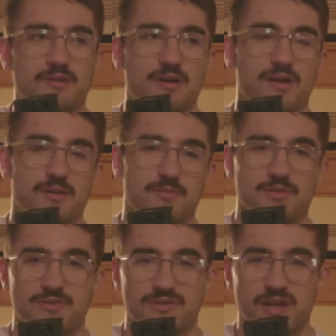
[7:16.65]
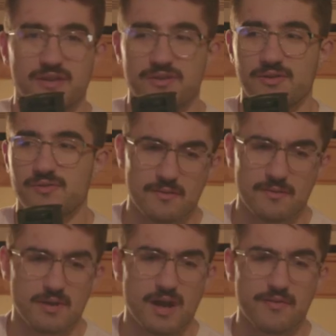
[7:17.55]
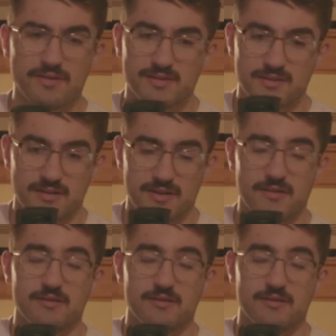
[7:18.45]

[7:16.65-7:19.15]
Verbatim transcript: Little side note, obviously